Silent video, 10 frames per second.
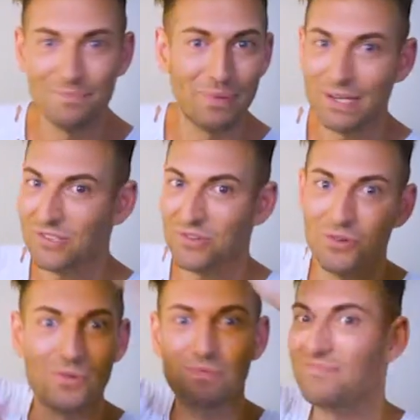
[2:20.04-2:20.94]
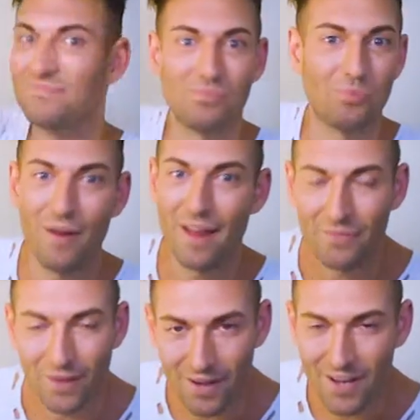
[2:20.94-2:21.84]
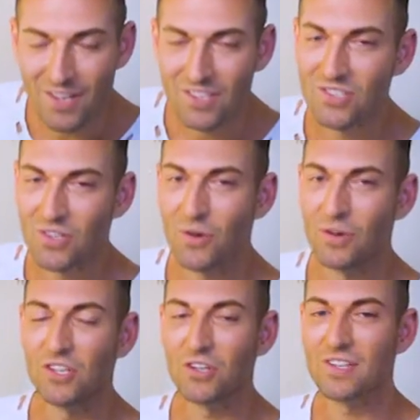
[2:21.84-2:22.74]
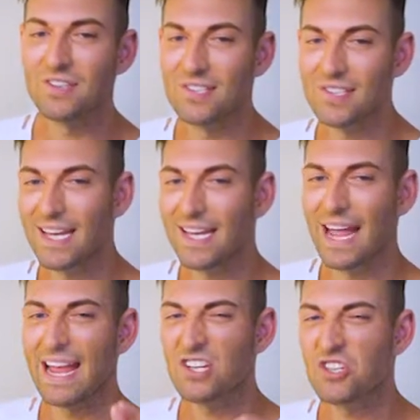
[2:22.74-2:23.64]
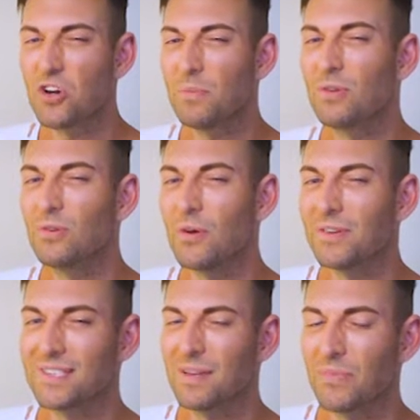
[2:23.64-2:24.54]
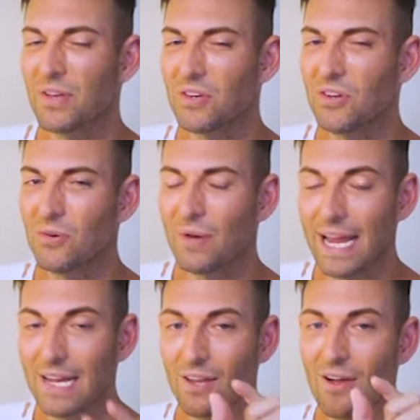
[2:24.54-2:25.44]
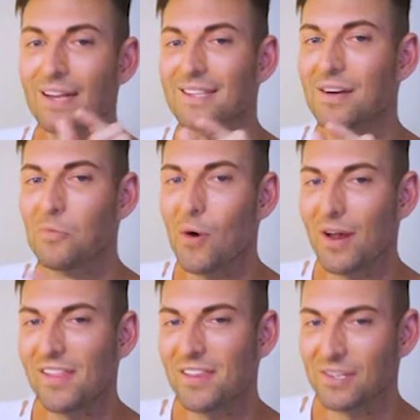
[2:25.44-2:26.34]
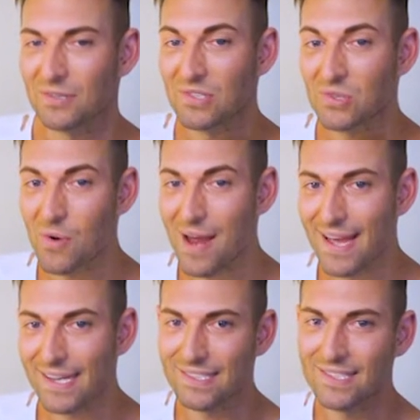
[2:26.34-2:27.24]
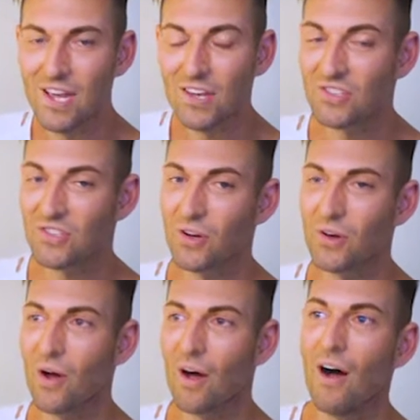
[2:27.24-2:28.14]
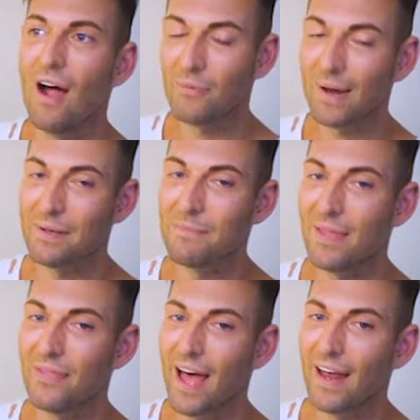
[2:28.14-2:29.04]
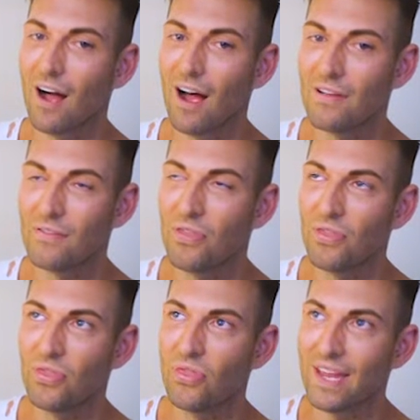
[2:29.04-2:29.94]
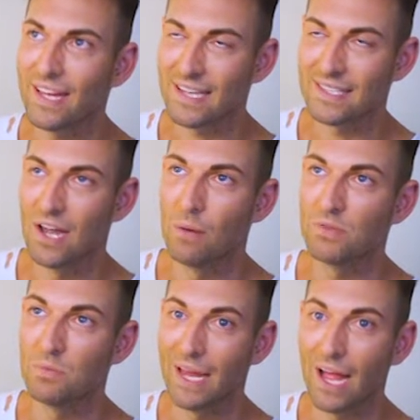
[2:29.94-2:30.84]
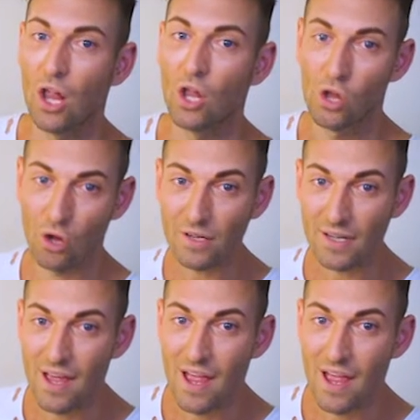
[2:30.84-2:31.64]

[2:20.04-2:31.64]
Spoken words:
B2, whatever. So you can see each time you learn something new, it lights up one of the little squares. So I recommend that. I think it's helped me a lot.